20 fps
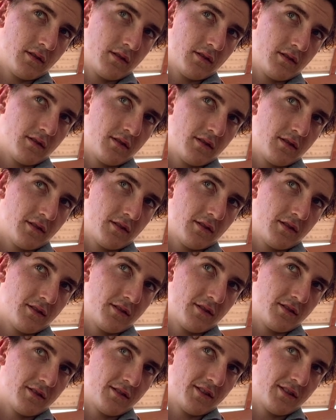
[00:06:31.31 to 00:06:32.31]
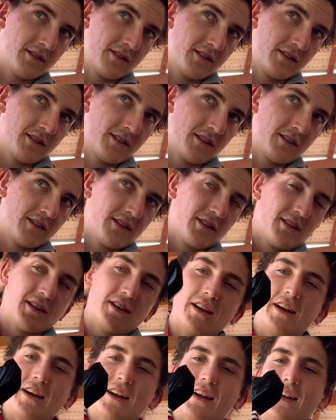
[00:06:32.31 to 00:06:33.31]
Okay. Oh my god.
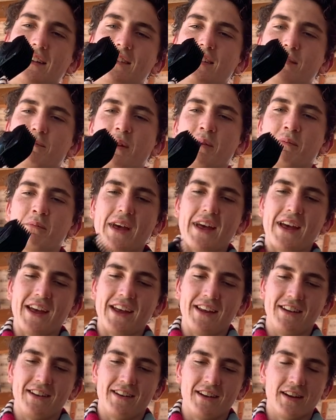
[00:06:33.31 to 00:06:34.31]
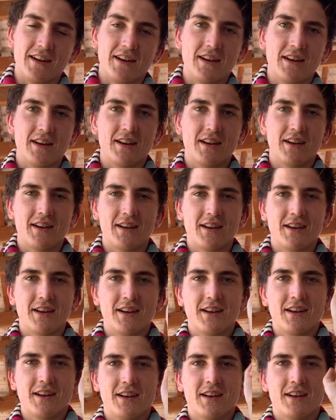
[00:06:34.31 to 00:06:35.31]
A cut has been made!
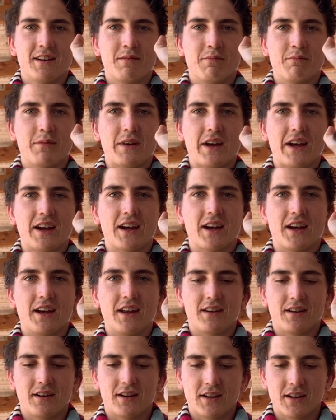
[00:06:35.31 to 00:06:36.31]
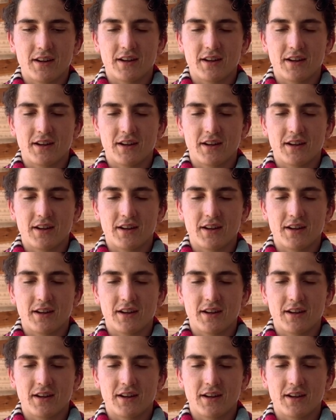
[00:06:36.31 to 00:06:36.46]
My god.